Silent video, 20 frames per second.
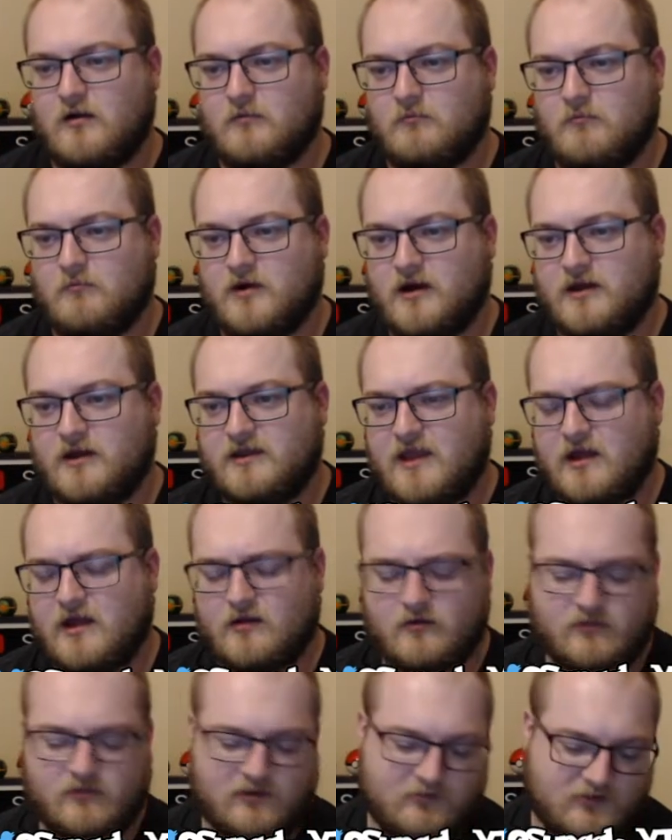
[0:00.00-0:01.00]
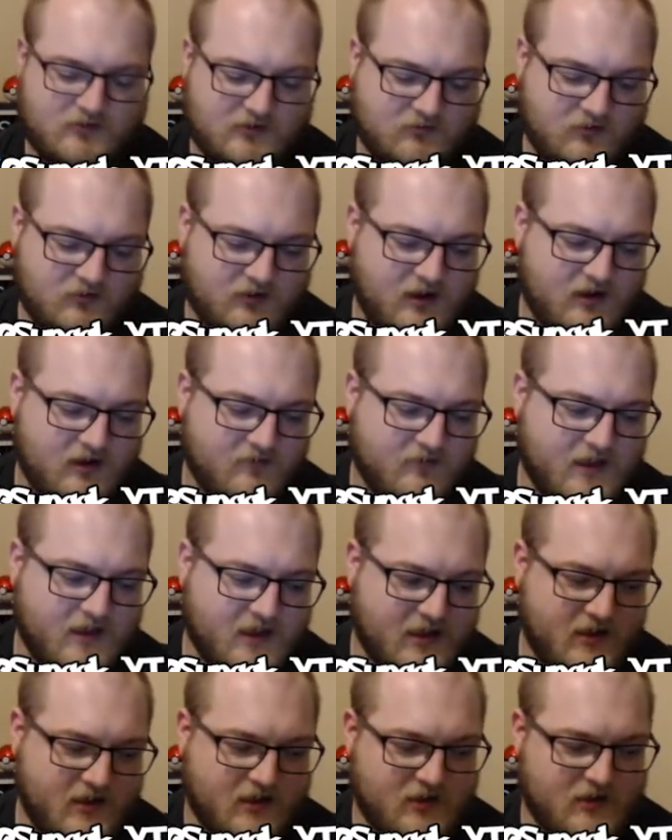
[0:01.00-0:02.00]
But yeah, no, they, they took care of
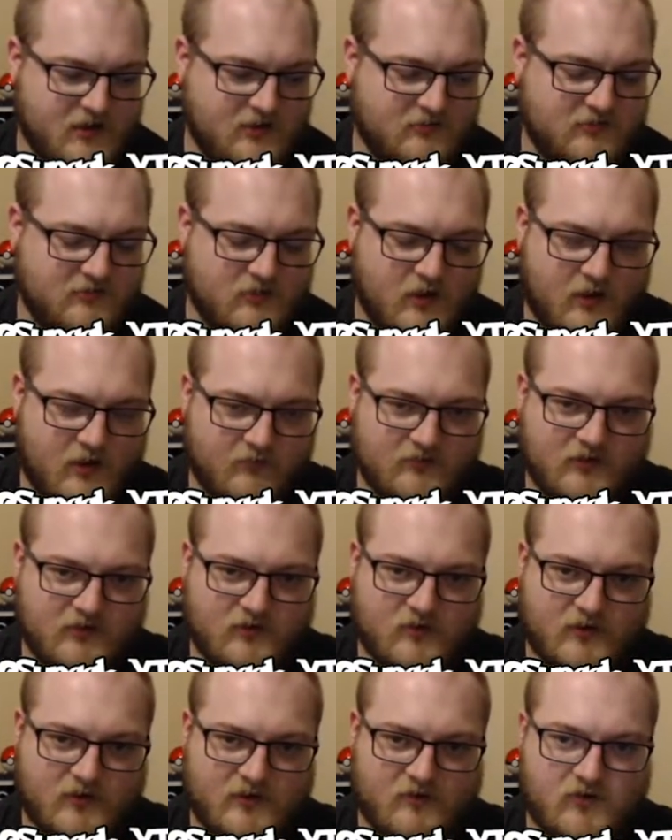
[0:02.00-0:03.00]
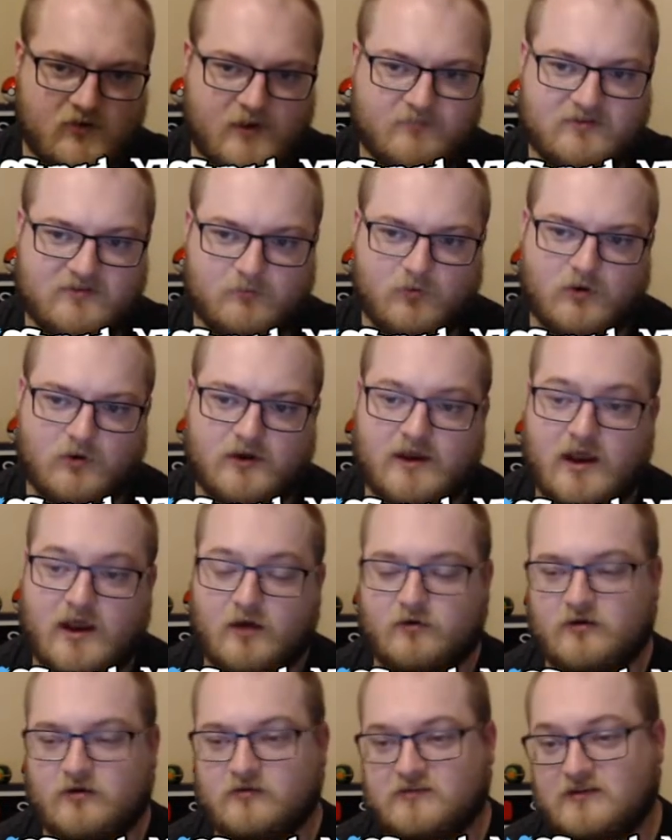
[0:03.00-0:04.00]
that, and then so I was gonna go ahead and grab some more
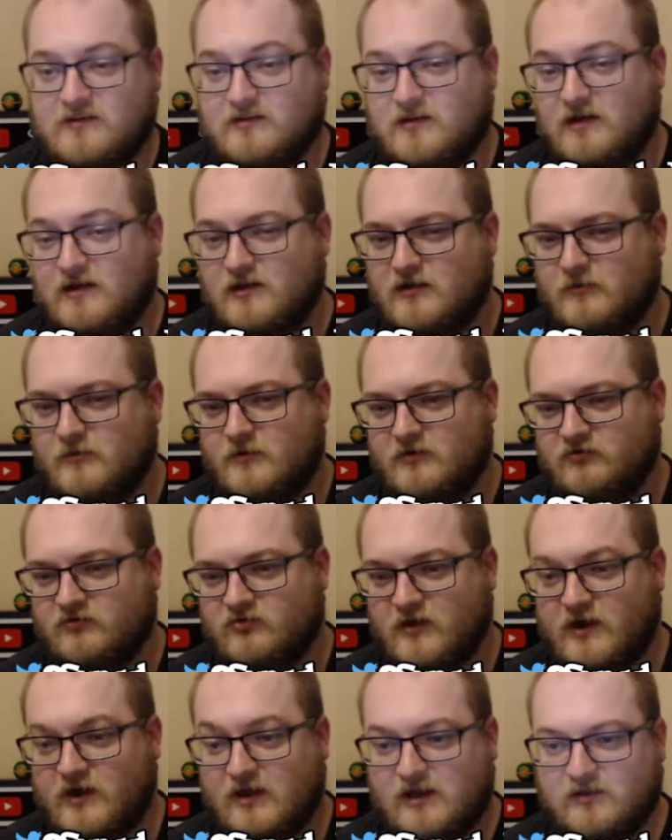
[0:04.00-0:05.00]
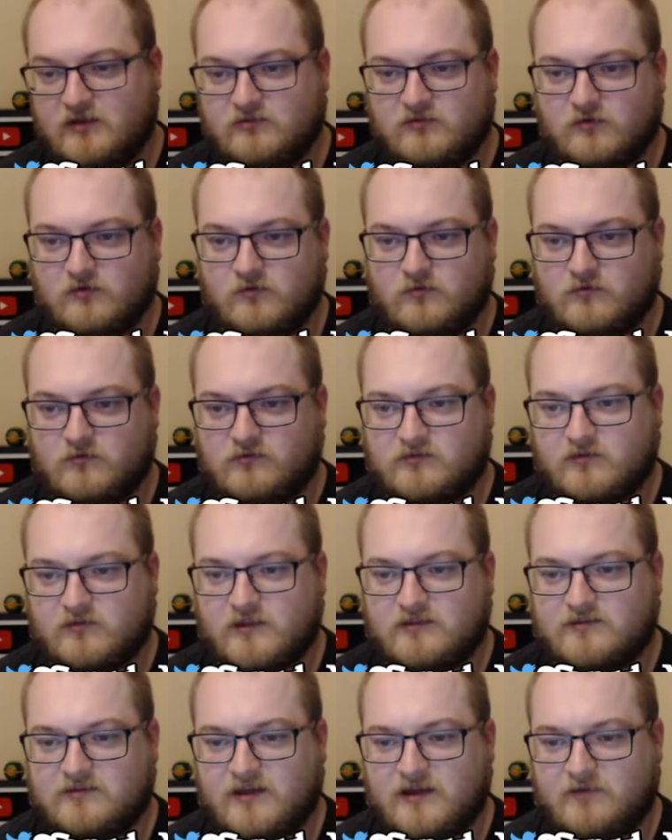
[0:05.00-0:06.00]
encounters and a little bit of training too. So
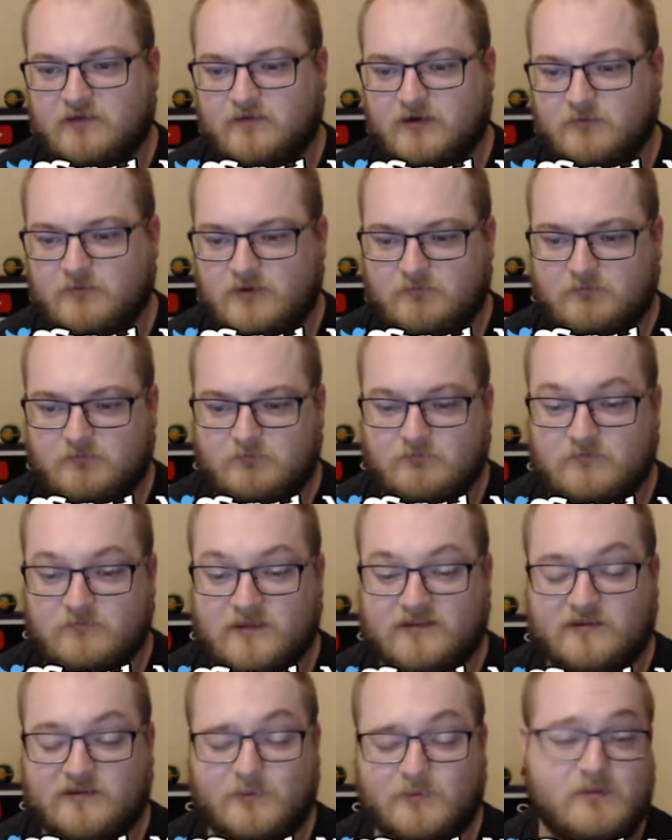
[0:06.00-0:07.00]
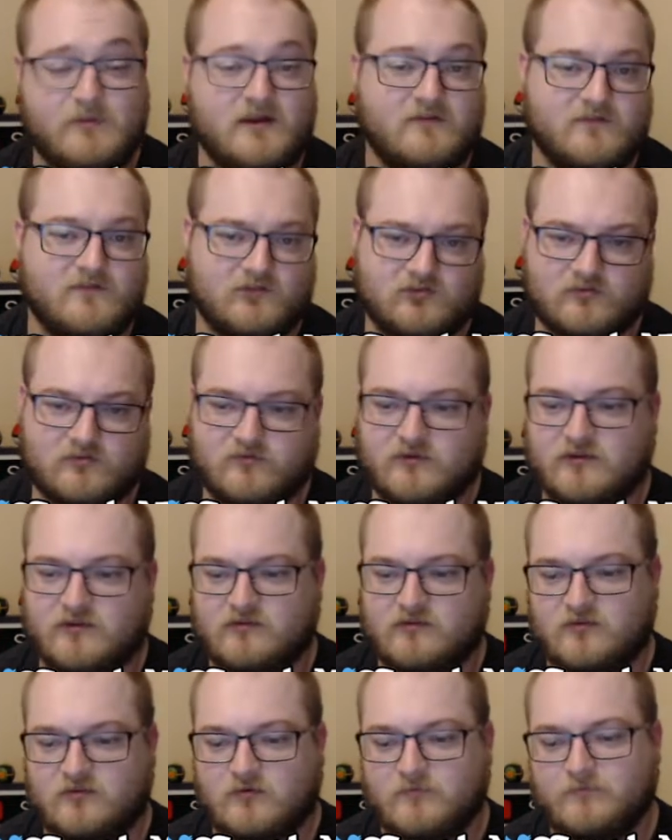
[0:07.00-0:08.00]
that's kind of gonna be that's gonna be beneficial for this
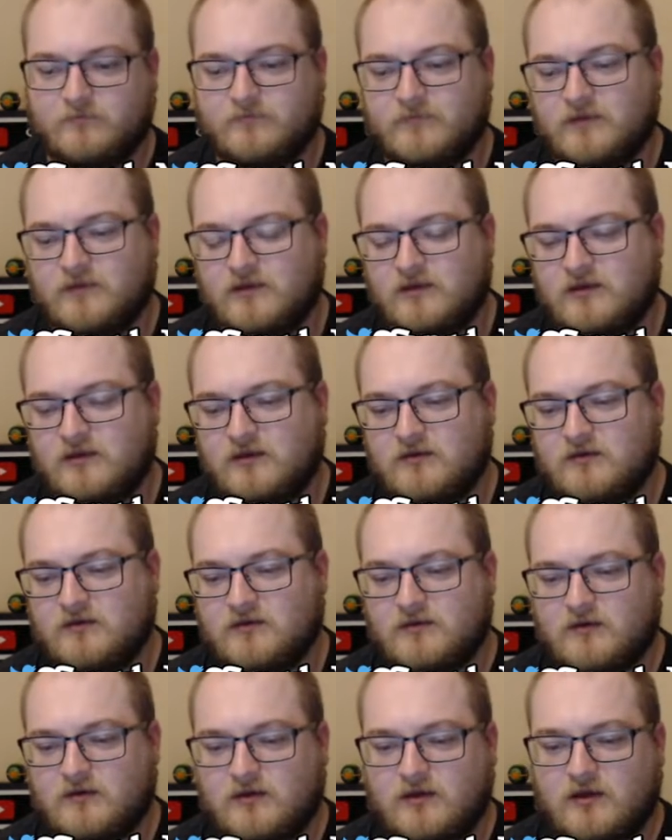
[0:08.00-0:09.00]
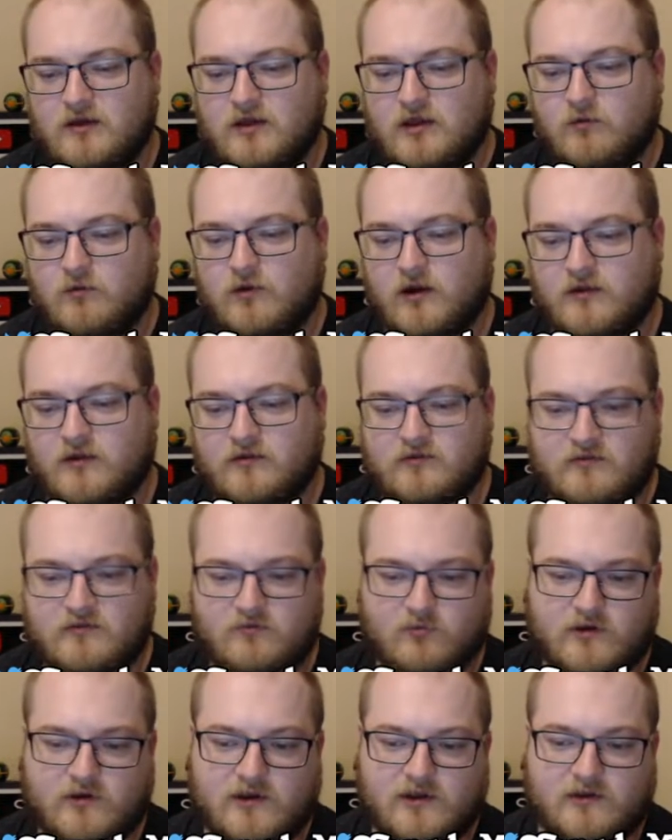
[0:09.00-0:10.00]
too. Here we are, this is
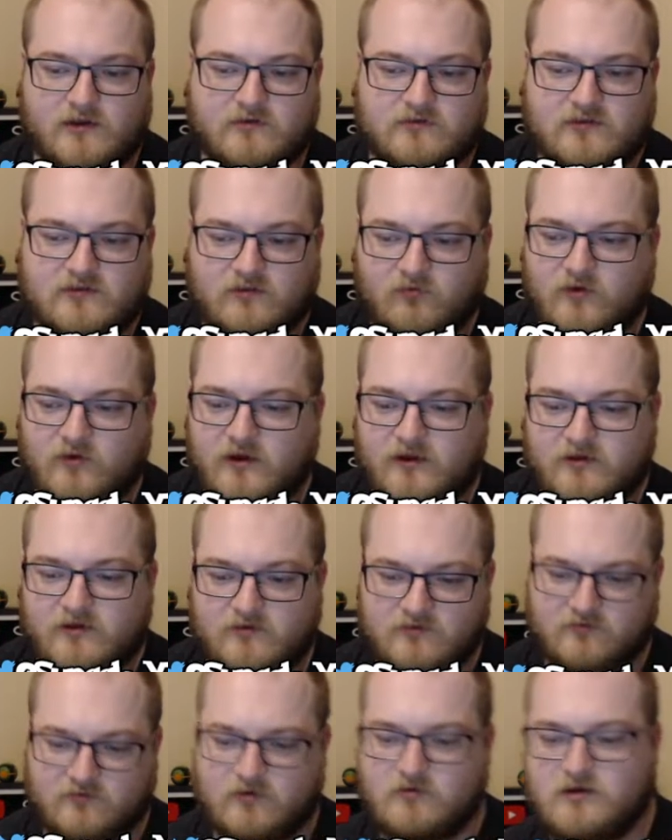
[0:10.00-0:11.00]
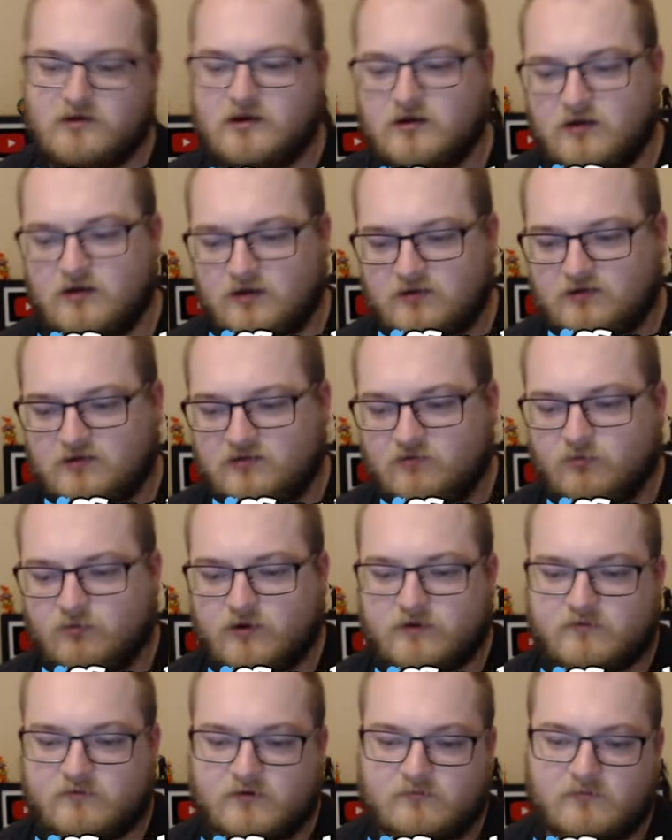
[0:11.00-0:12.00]
one island. Several islands around here, and this is one
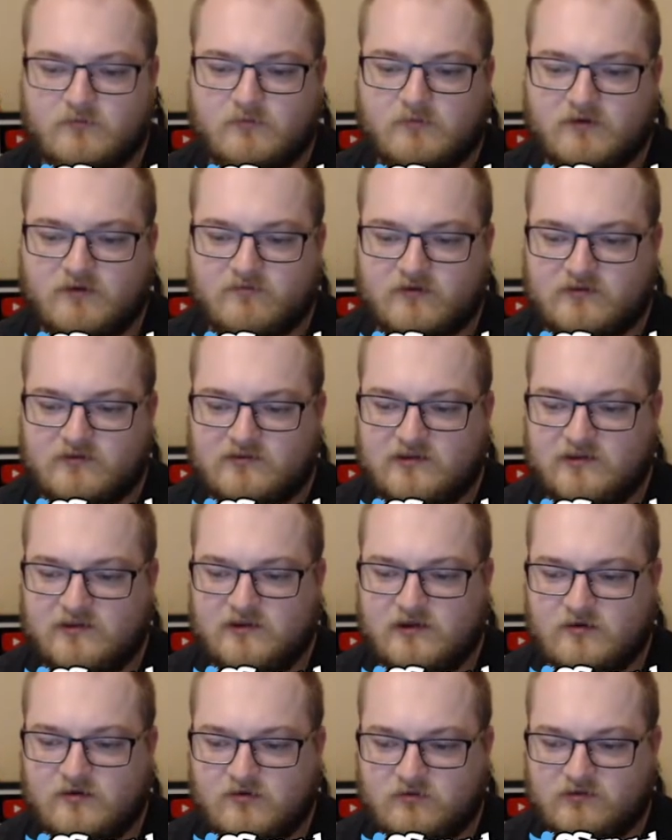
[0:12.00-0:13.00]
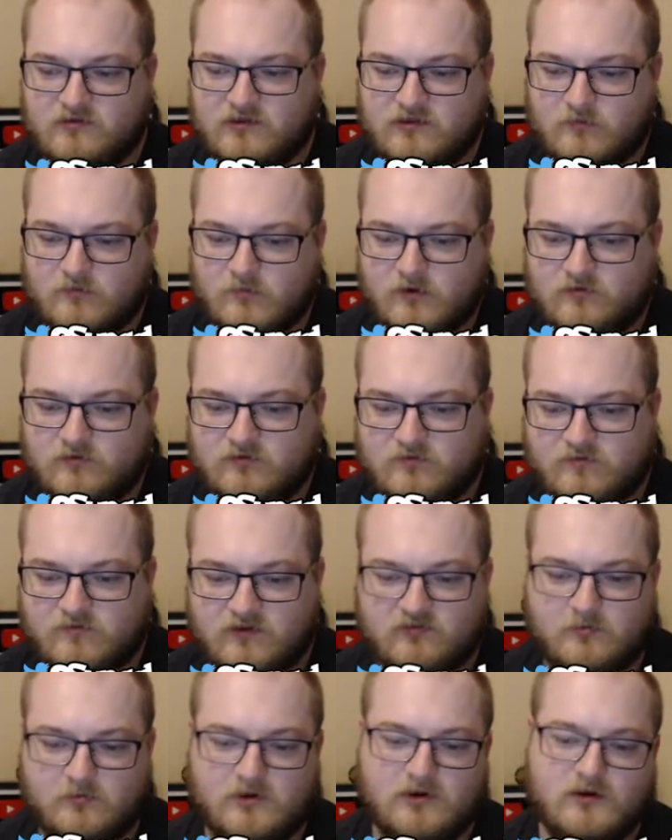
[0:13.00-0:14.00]
of them. My friend Celio sent the boat to
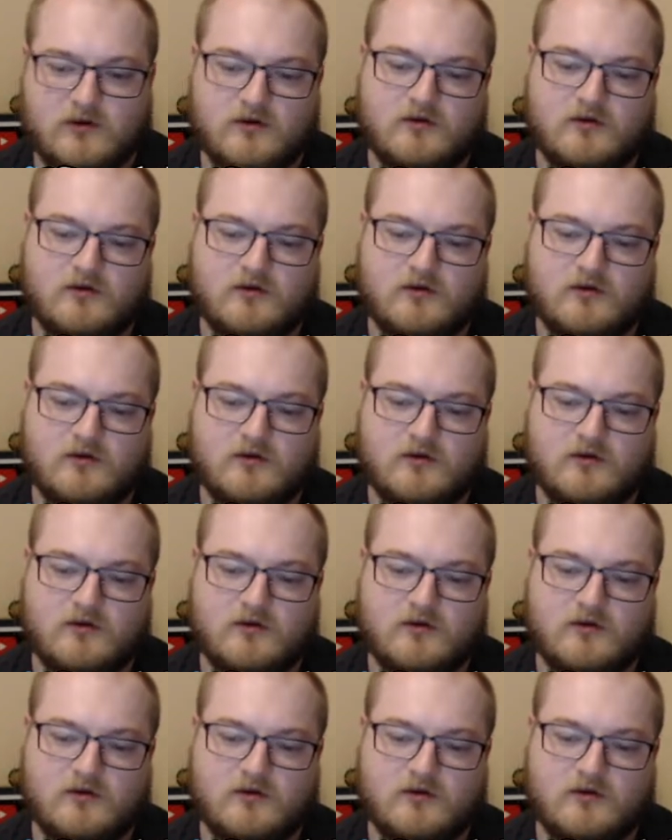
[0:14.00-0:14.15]
fetch me here.